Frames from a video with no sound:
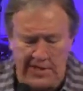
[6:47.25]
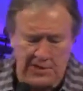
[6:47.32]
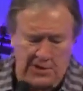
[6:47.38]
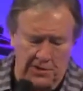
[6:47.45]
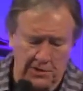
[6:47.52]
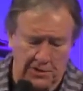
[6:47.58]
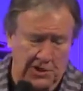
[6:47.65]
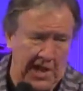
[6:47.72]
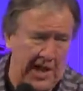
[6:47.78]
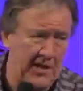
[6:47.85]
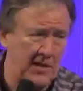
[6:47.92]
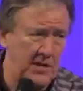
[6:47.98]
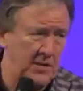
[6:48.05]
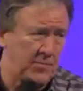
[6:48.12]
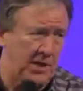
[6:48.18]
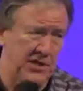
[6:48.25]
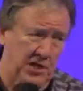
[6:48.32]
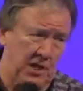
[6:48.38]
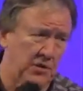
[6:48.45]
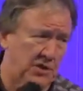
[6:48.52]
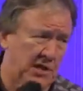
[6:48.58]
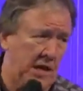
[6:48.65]
please understand,
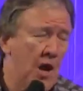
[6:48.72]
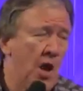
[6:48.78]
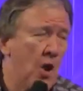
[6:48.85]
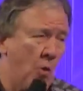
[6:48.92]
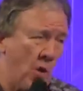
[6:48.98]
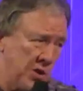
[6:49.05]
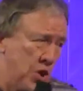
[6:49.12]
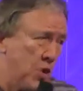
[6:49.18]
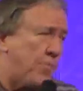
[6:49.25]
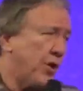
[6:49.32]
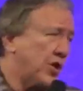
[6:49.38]
when you